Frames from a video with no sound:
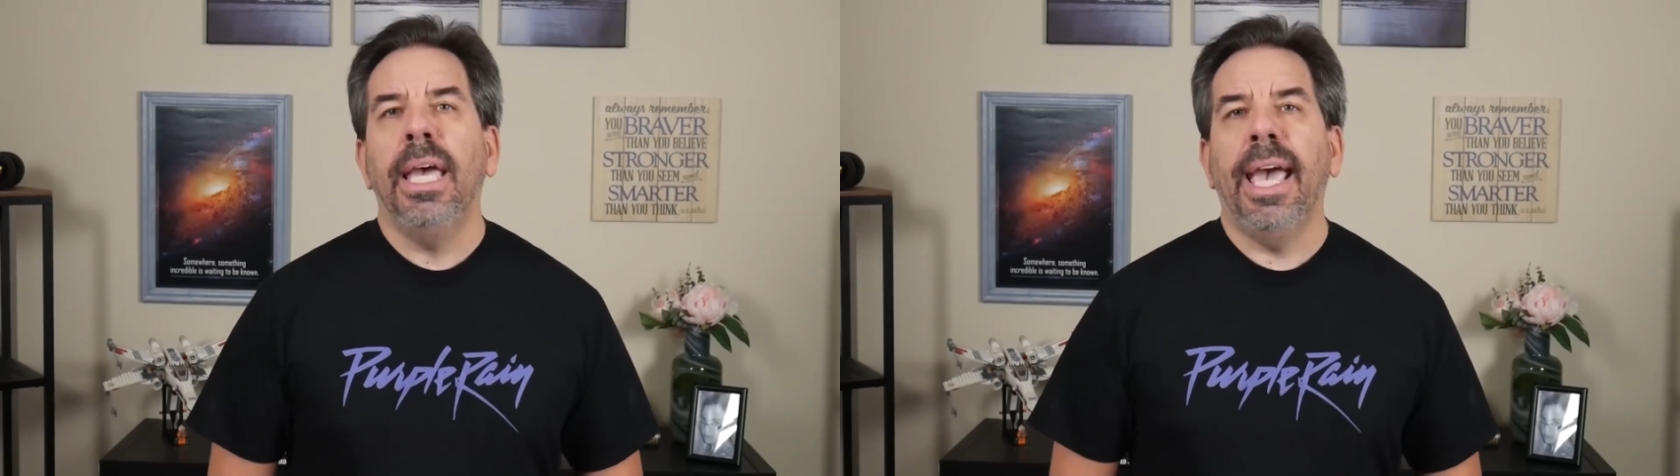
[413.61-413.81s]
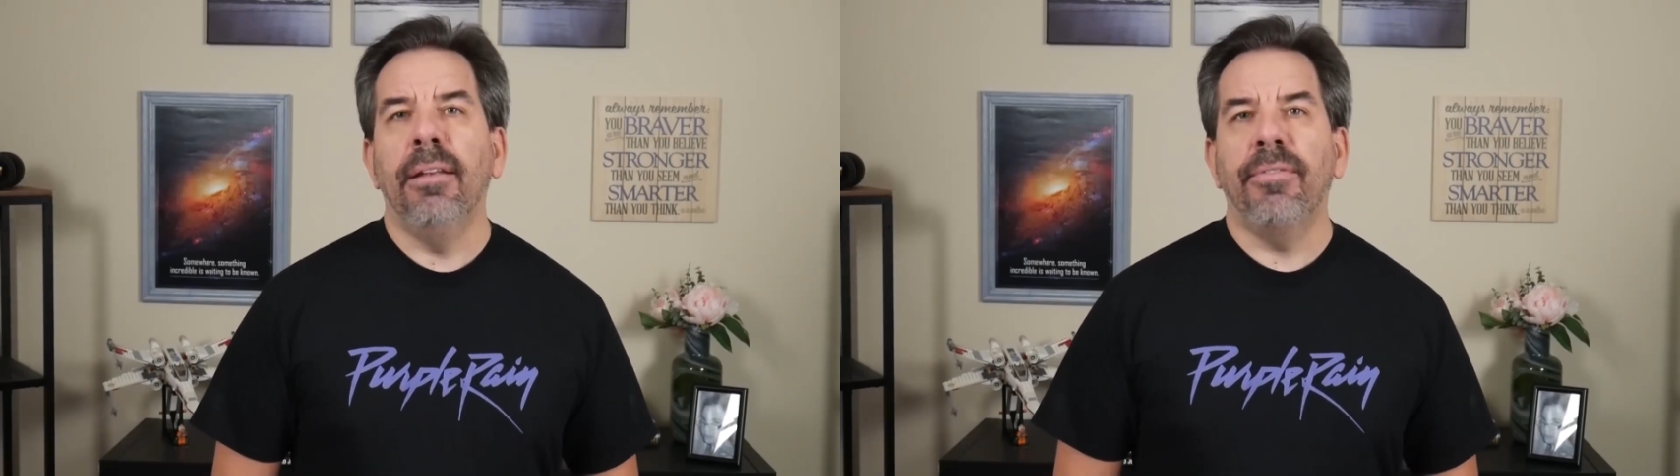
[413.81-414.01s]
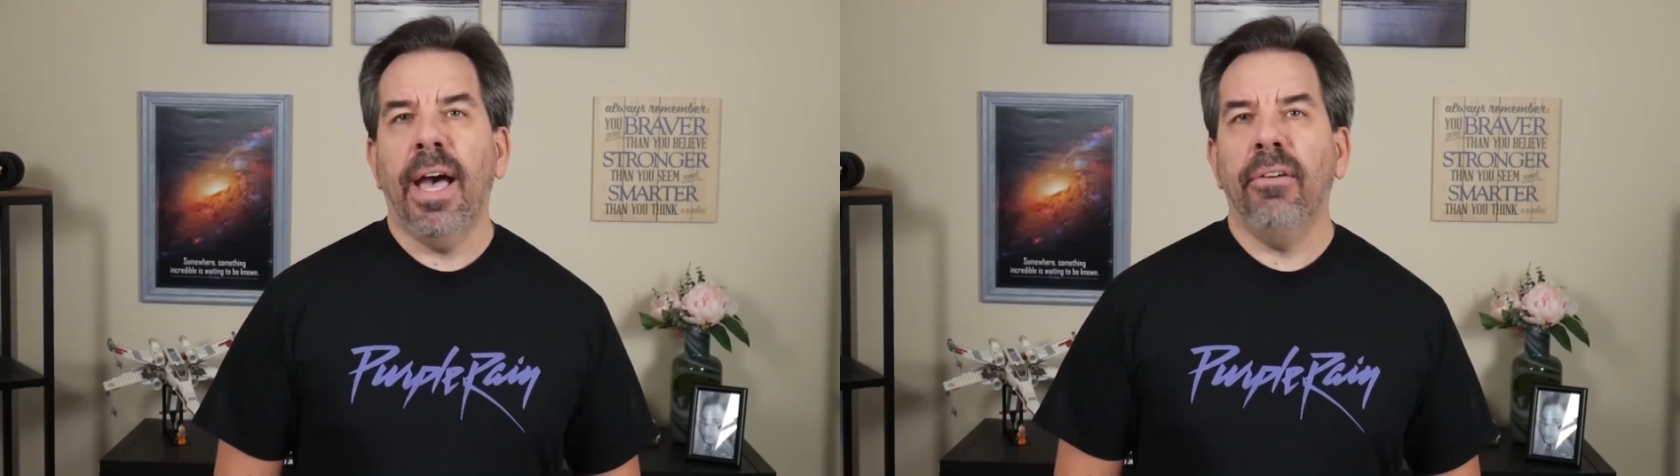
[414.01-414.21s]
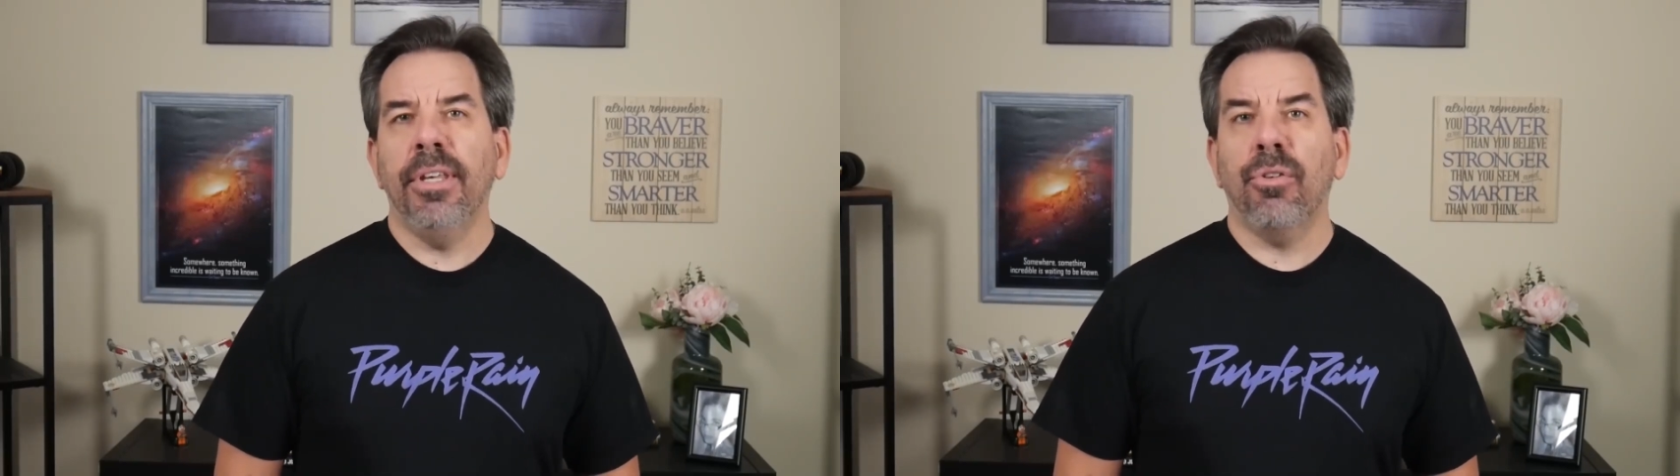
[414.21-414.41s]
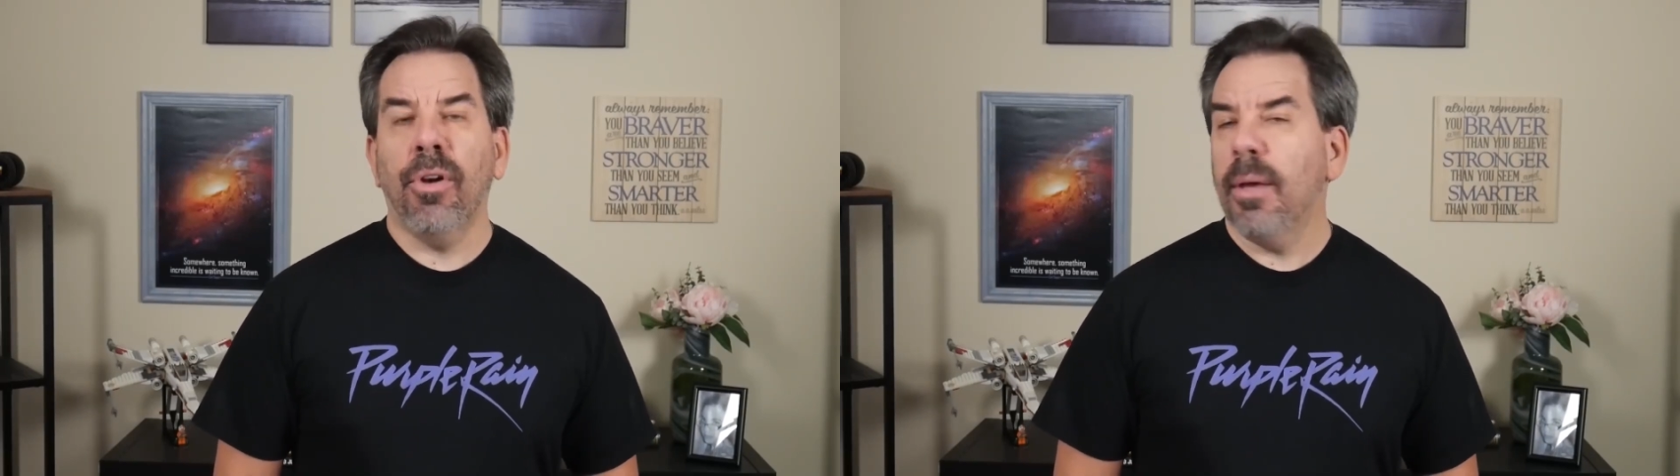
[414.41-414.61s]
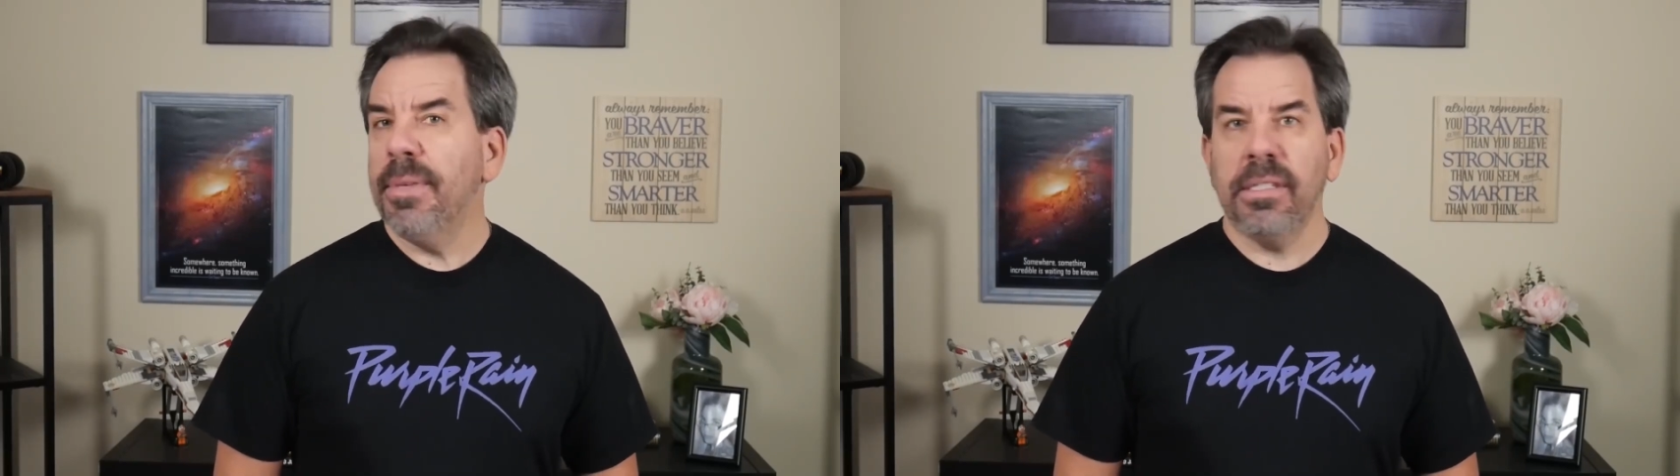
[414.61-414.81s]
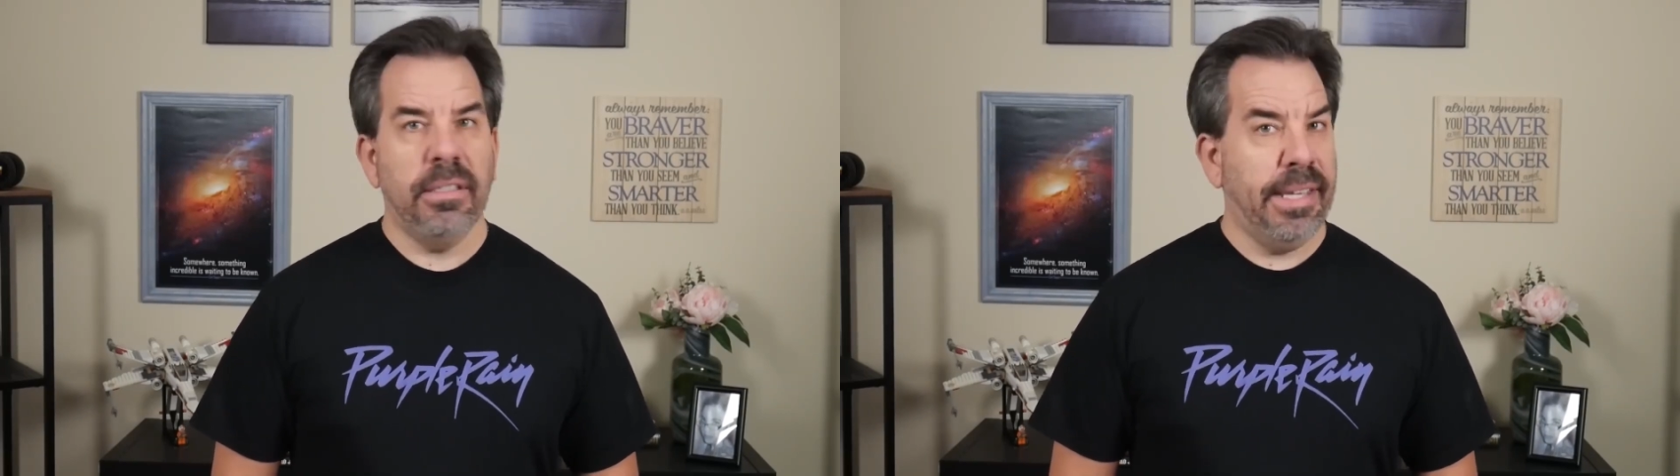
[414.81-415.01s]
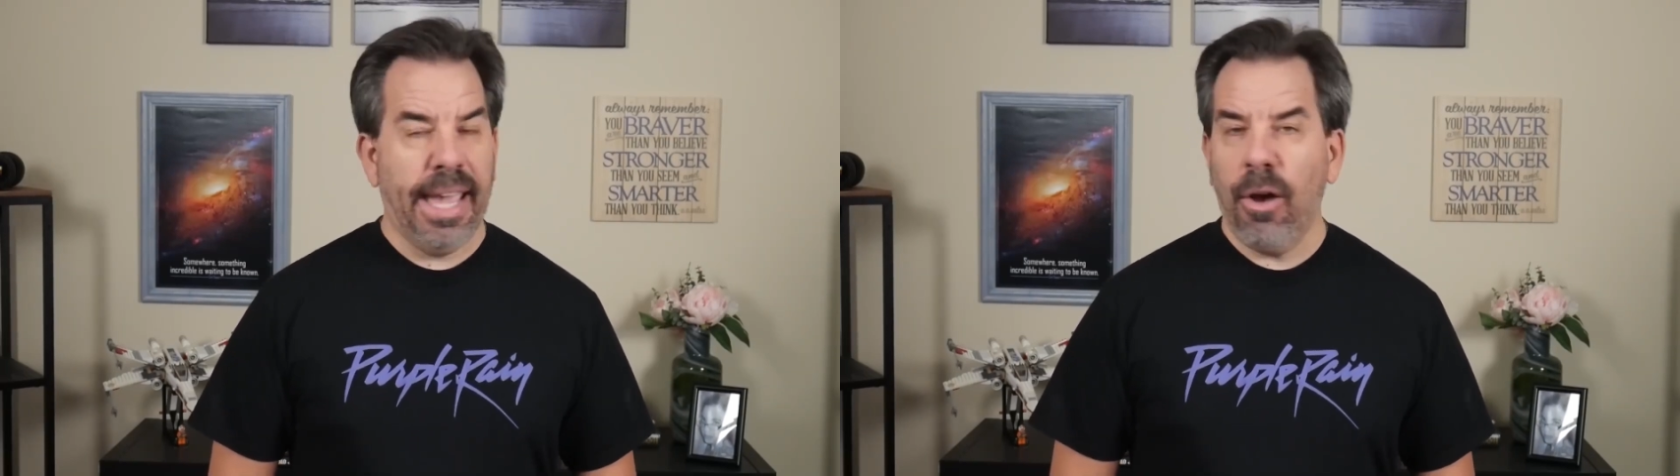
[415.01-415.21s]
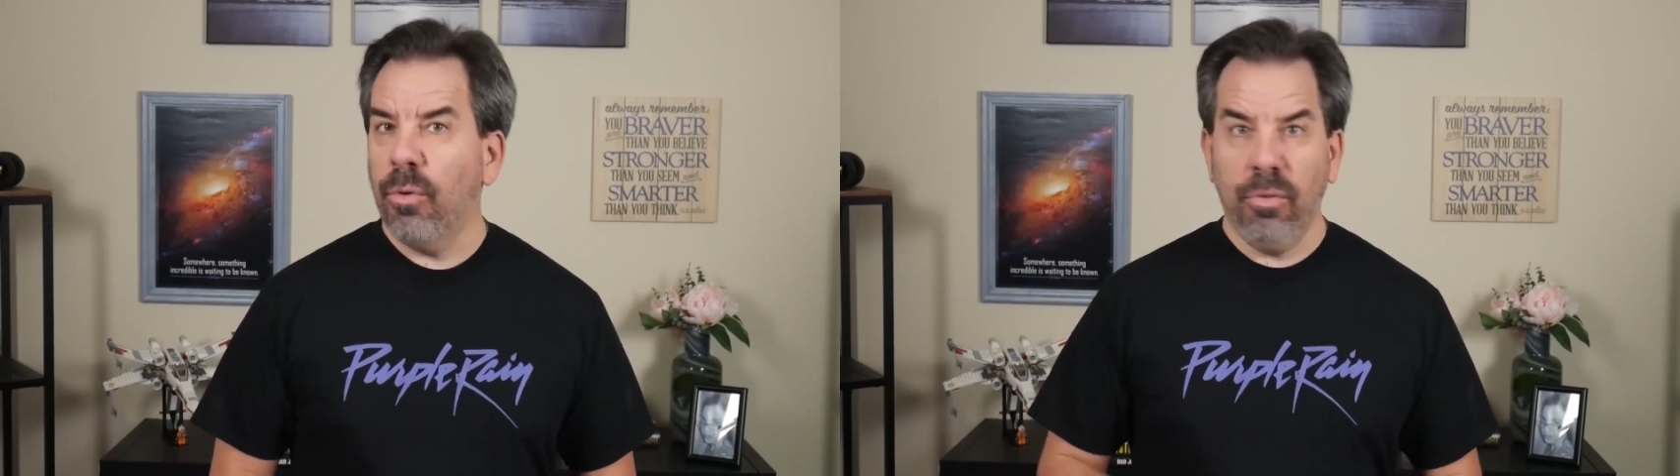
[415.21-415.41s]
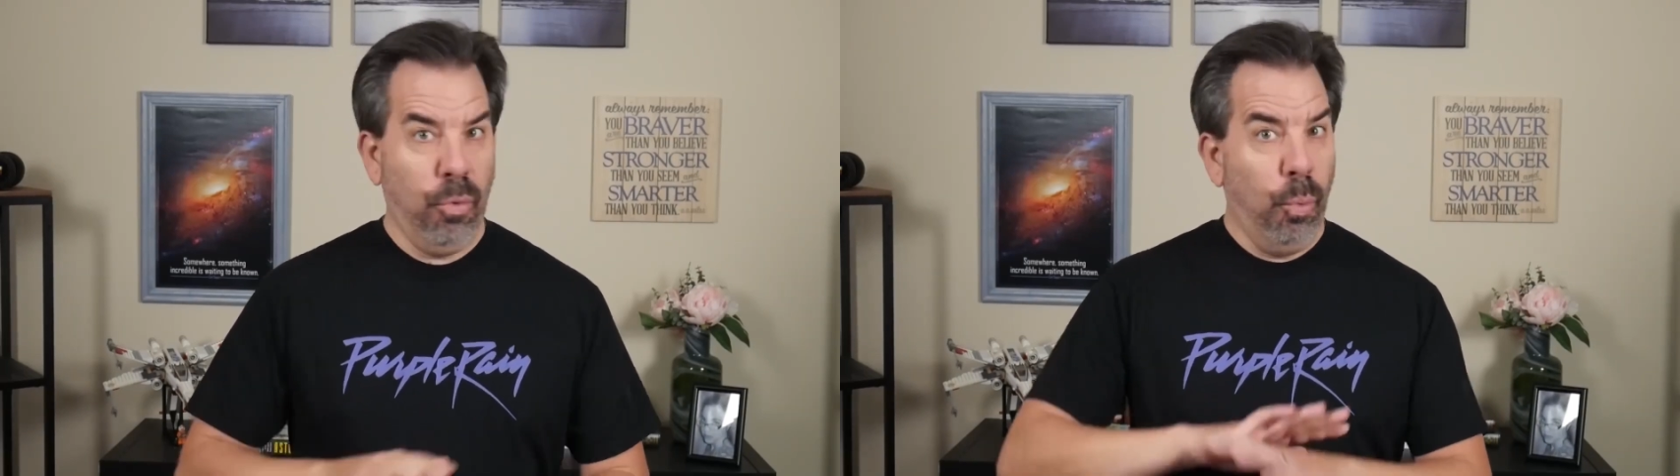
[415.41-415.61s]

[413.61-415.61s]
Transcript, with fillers: And violent crime is down